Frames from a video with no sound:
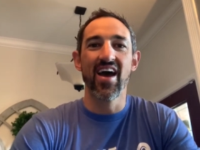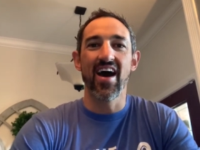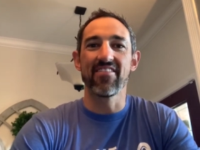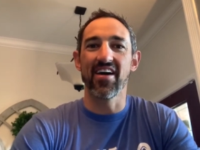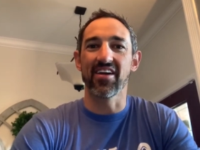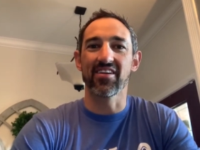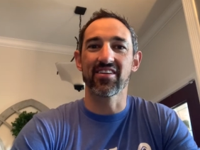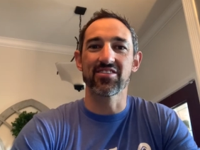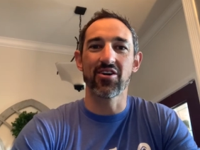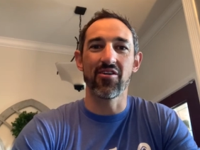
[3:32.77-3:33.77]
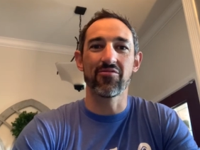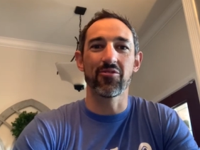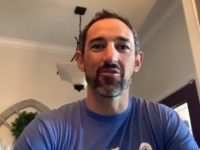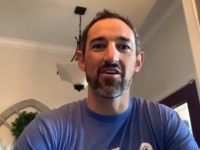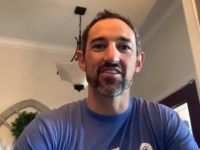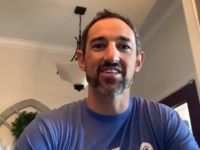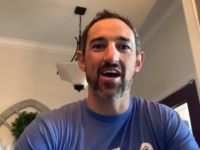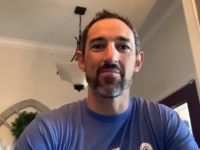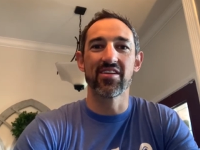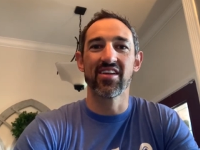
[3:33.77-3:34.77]
I've had a guitar for a long
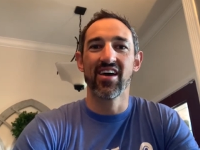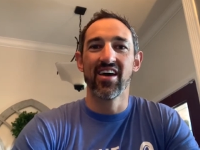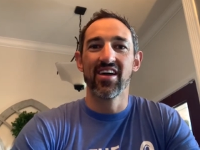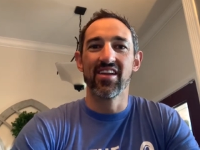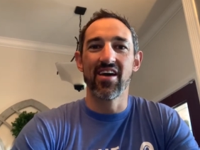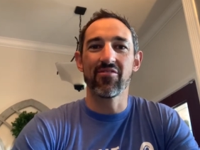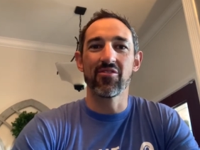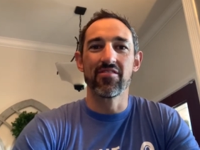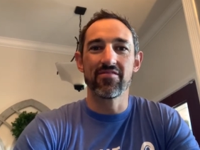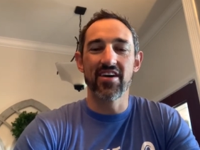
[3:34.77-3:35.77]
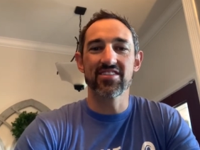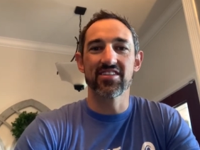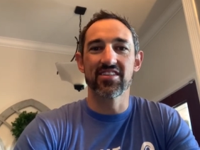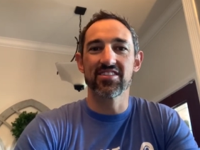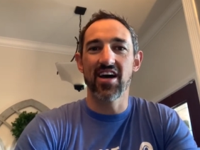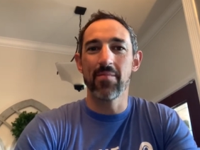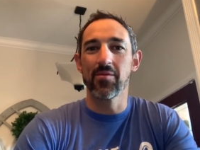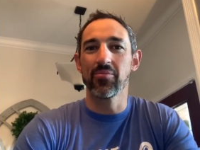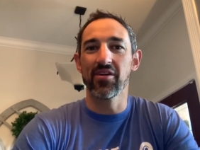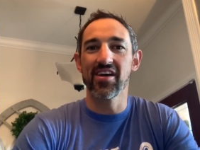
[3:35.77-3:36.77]
time and never invested the time to
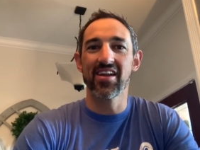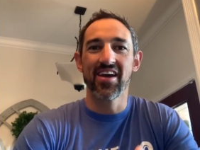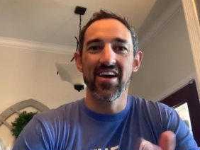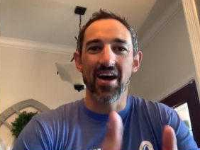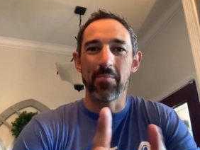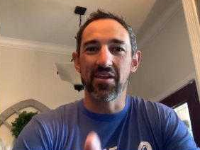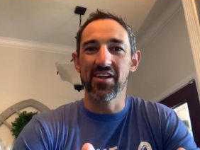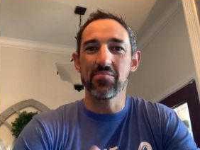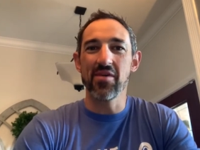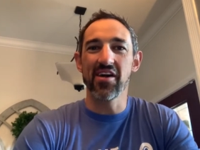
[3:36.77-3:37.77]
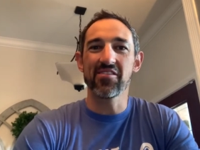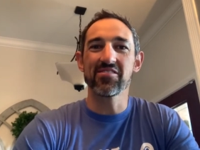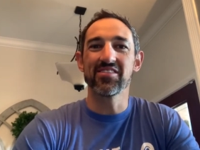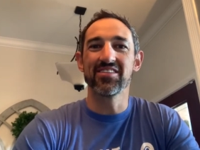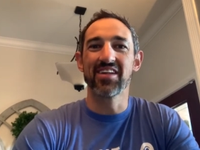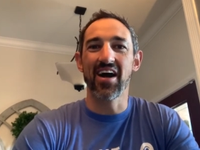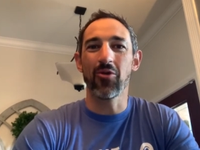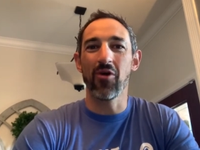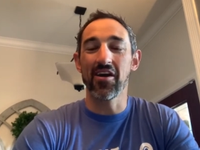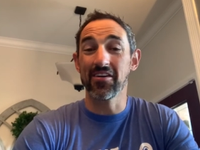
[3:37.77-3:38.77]
play it. I'm getting better, not
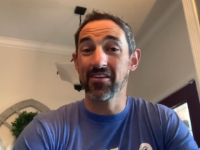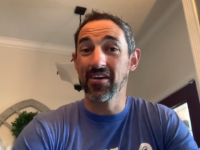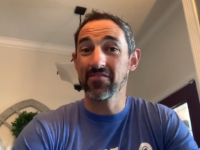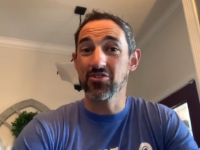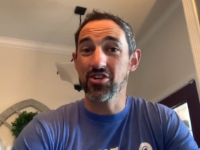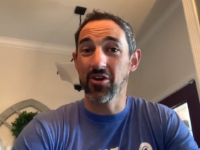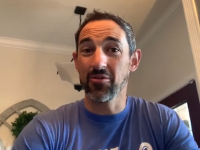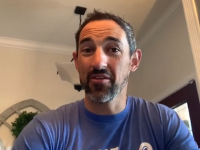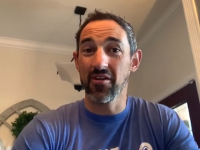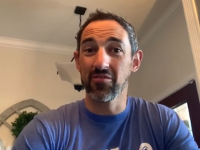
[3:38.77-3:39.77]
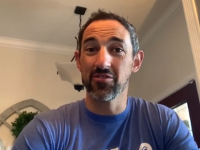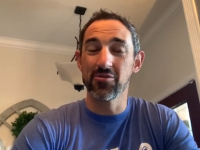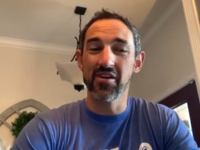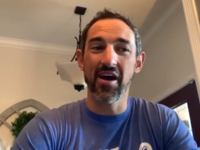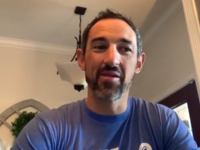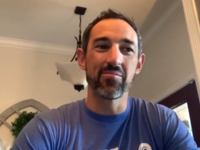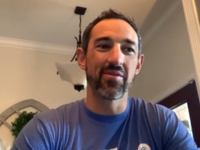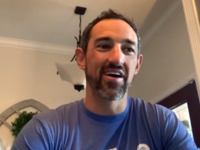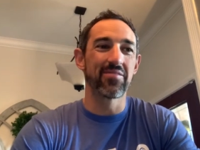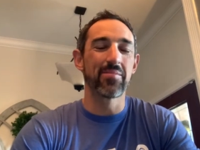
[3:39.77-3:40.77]
quite good enough to share with all of you yet,
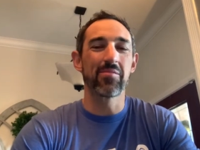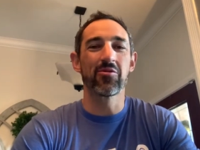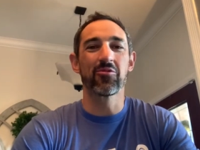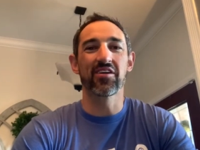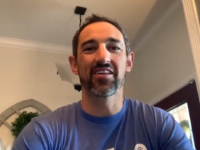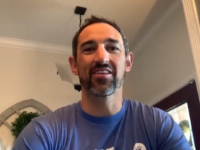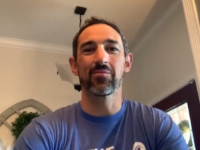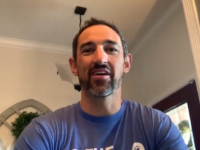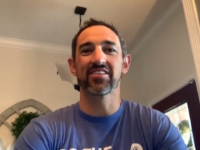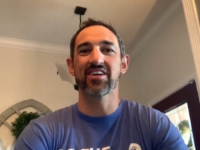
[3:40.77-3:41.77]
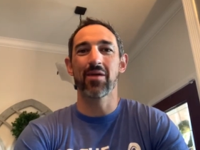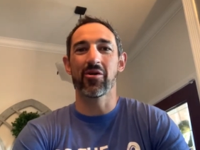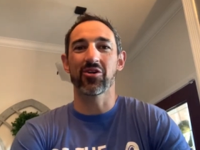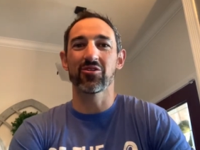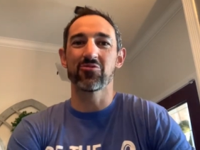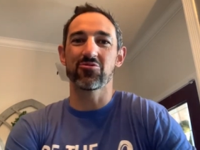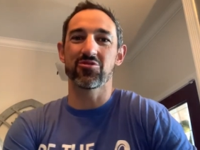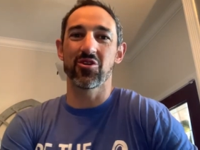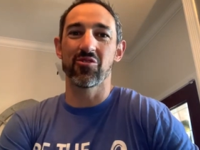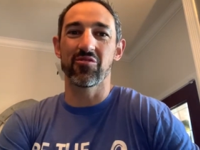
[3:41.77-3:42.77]
but maybe we'll get there by the time our closure's
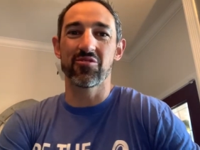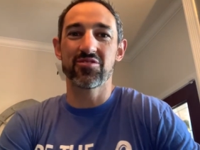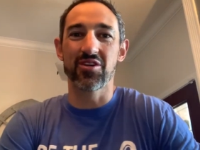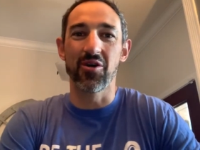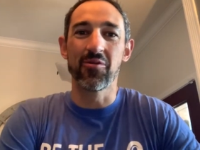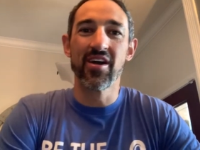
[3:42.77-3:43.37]
over. So